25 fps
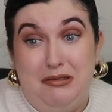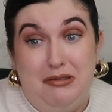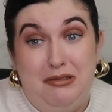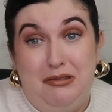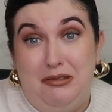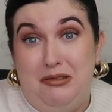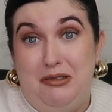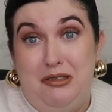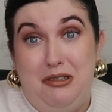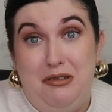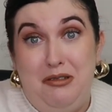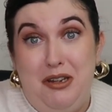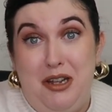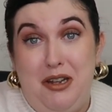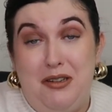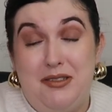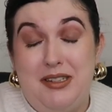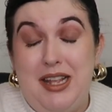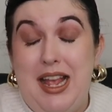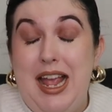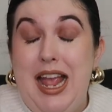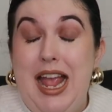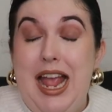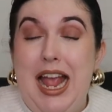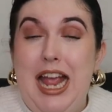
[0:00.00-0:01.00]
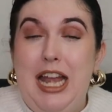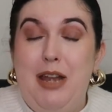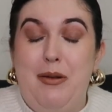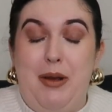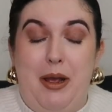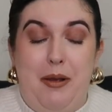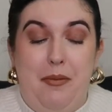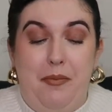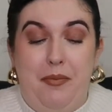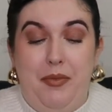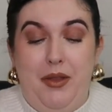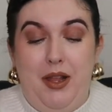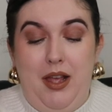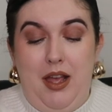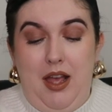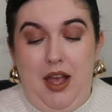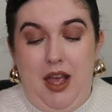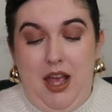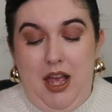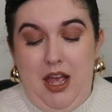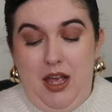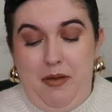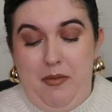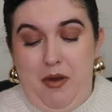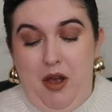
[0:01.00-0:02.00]
Oh, who knows? Anyway,
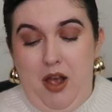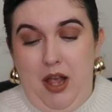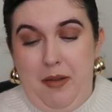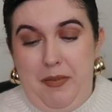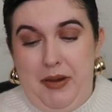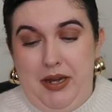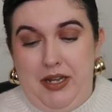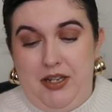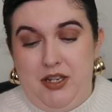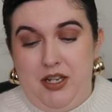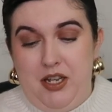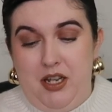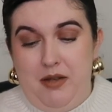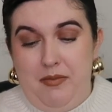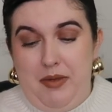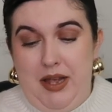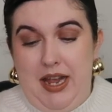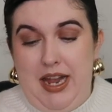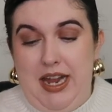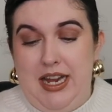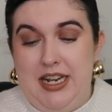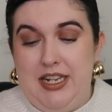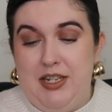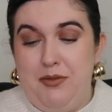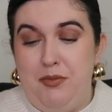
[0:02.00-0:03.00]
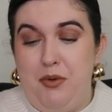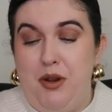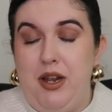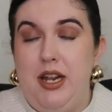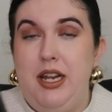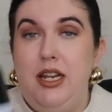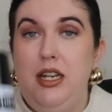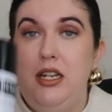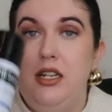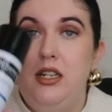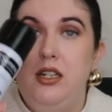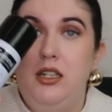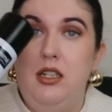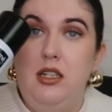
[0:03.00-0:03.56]
I picked up hairspray